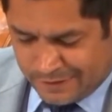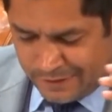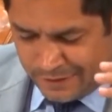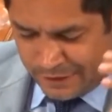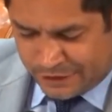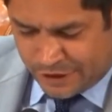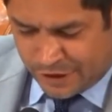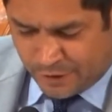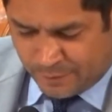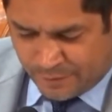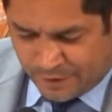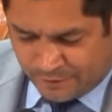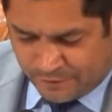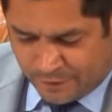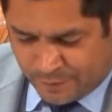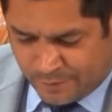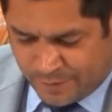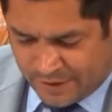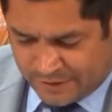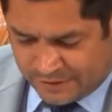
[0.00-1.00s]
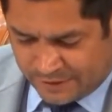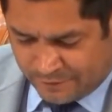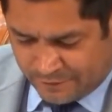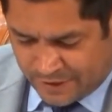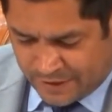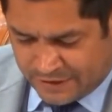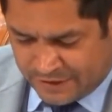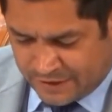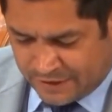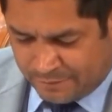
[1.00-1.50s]
the gentleman from
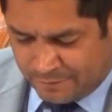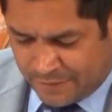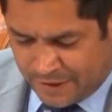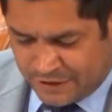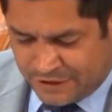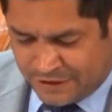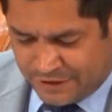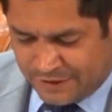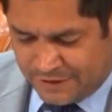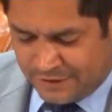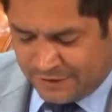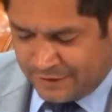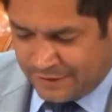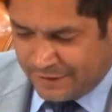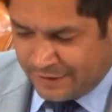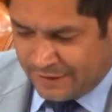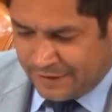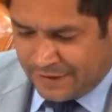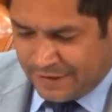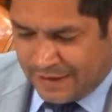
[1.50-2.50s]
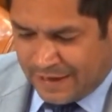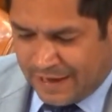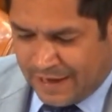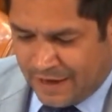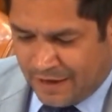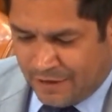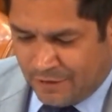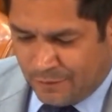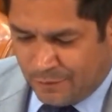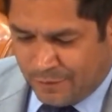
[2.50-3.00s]
Pennsylvania mentioned
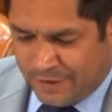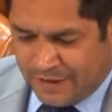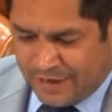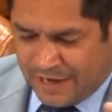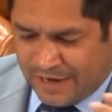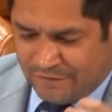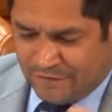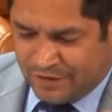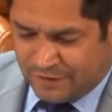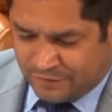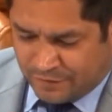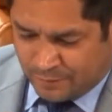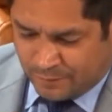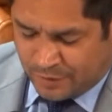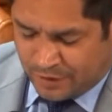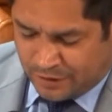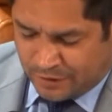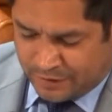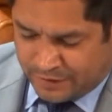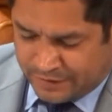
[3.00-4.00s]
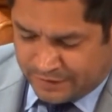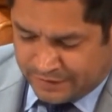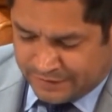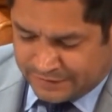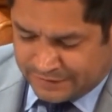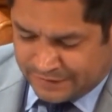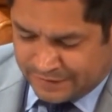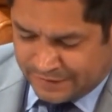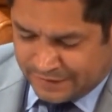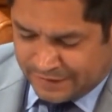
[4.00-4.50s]
how we have different
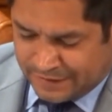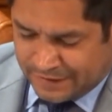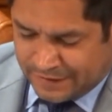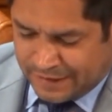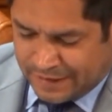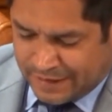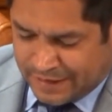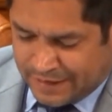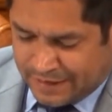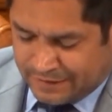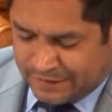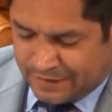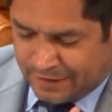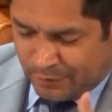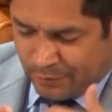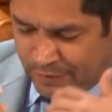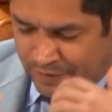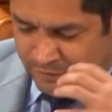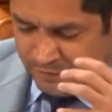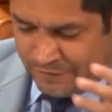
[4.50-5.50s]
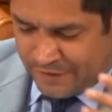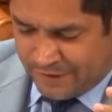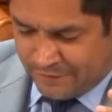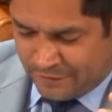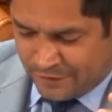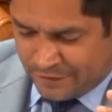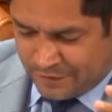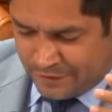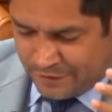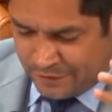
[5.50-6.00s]
priorities and that we
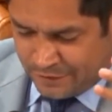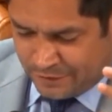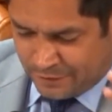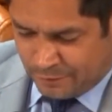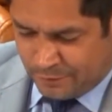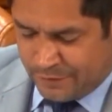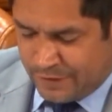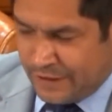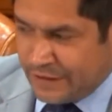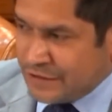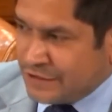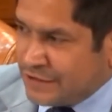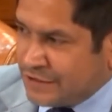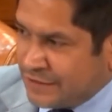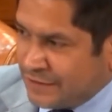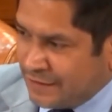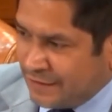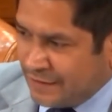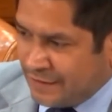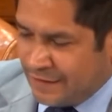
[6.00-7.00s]
favor the rich.